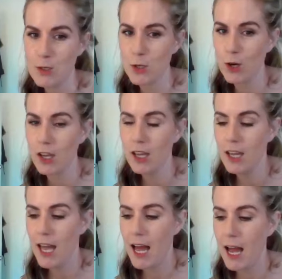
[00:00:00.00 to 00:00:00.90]
So
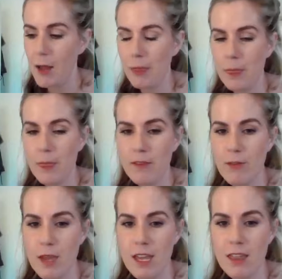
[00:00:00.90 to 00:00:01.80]

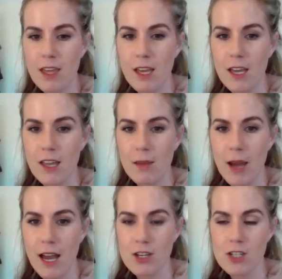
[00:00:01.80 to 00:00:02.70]
for me, the
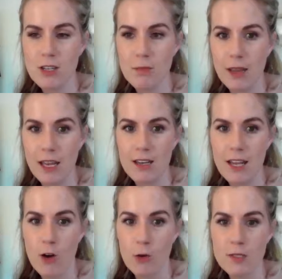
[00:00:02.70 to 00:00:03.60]
passion blend
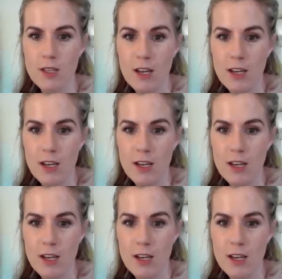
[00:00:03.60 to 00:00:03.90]
helps